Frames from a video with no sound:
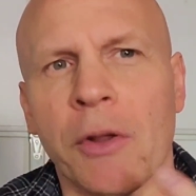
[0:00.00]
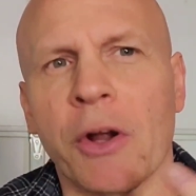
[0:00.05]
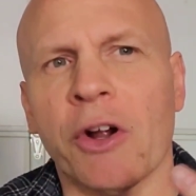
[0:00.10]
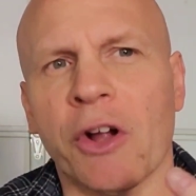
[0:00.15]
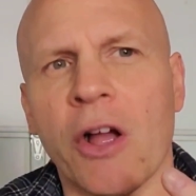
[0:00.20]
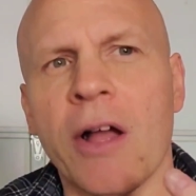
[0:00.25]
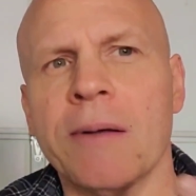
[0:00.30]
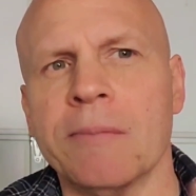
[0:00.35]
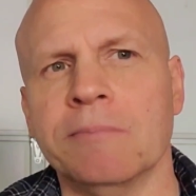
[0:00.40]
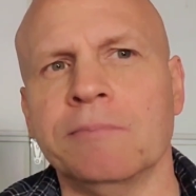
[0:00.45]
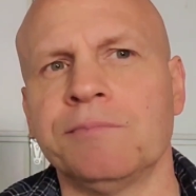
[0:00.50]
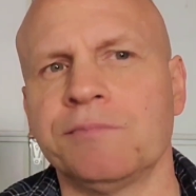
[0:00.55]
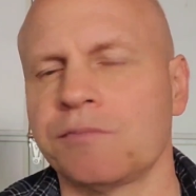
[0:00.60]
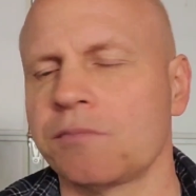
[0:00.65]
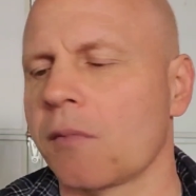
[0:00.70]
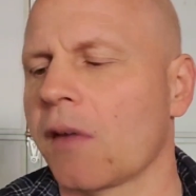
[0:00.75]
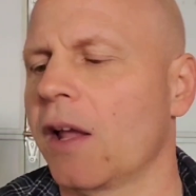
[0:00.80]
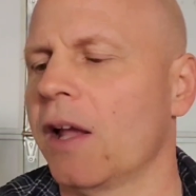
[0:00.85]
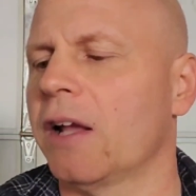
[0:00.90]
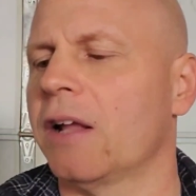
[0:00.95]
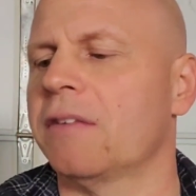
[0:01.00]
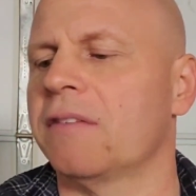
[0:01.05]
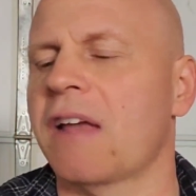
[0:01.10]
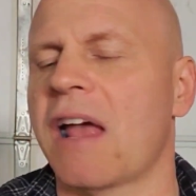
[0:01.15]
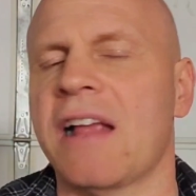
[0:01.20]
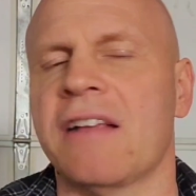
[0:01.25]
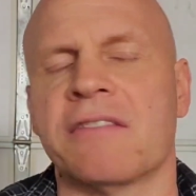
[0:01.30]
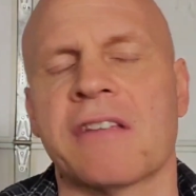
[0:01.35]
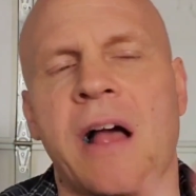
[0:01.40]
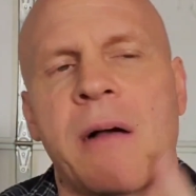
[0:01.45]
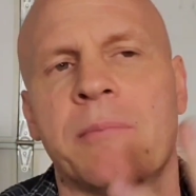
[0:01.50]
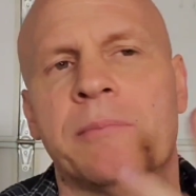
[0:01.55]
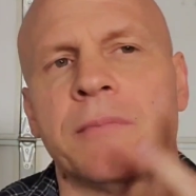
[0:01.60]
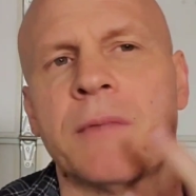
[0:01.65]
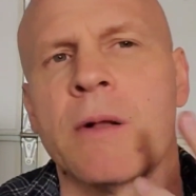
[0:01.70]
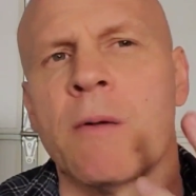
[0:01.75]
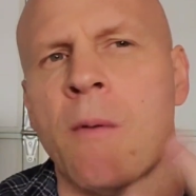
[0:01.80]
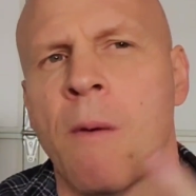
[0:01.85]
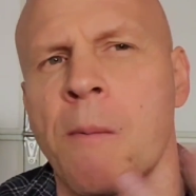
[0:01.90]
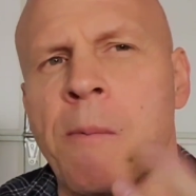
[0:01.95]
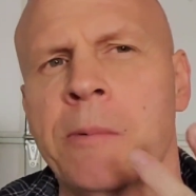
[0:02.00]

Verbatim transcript: They're good. You can taste, um,